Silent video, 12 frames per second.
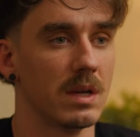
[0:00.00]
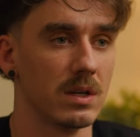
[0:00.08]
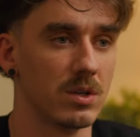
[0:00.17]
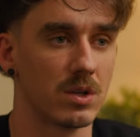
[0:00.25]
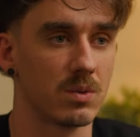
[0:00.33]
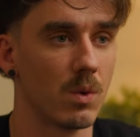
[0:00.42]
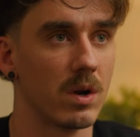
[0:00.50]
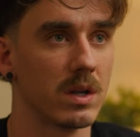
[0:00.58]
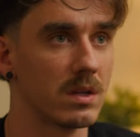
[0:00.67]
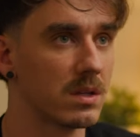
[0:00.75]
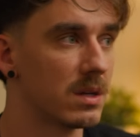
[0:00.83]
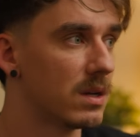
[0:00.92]
and just
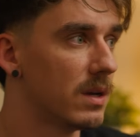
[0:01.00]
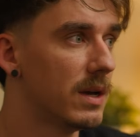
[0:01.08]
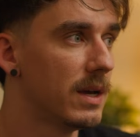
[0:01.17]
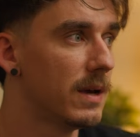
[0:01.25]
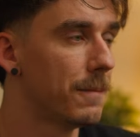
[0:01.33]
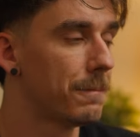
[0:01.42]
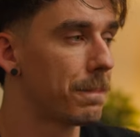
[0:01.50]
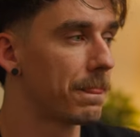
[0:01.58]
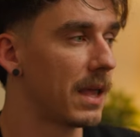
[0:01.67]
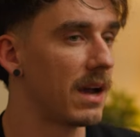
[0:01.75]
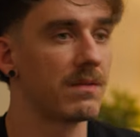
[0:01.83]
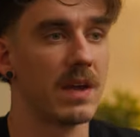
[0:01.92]
wanting to
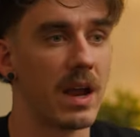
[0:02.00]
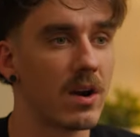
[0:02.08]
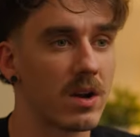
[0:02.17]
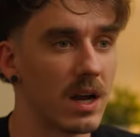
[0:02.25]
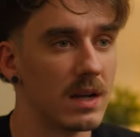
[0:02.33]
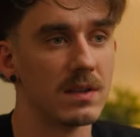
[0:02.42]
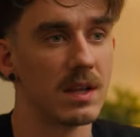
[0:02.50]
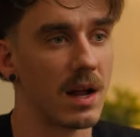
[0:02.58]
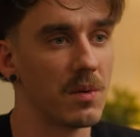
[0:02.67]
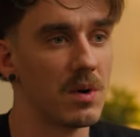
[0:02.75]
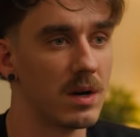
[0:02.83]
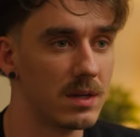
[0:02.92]
have the haircut that I
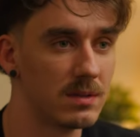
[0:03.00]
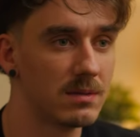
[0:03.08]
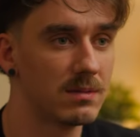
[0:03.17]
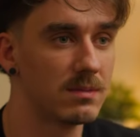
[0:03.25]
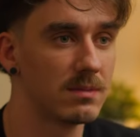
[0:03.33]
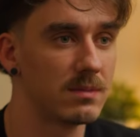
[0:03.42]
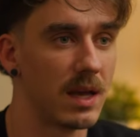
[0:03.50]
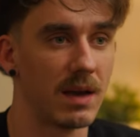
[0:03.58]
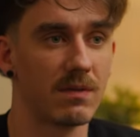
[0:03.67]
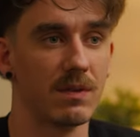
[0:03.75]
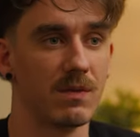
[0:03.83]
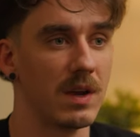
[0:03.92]
want,
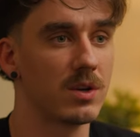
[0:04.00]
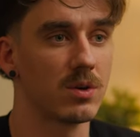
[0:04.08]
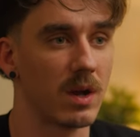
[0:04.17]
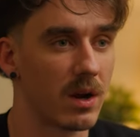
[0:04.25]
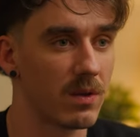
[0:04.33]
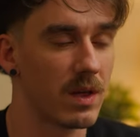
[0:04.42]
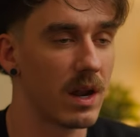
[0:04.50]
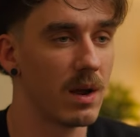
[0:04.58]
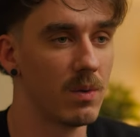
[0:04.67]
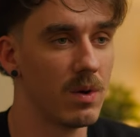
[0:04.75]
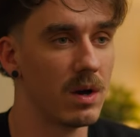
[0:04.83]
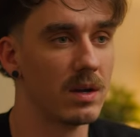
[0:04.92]
have the facial hair that I
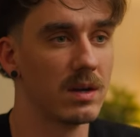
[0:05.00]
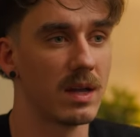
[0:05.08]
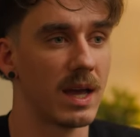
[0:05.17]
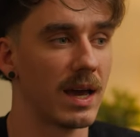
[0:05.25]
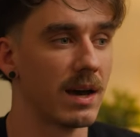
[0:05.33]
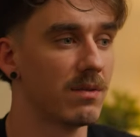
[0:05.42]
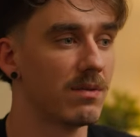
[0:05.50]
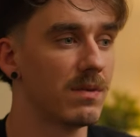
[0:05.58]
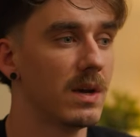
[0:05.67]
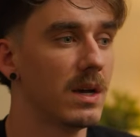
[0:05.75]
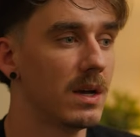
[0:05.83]
want, have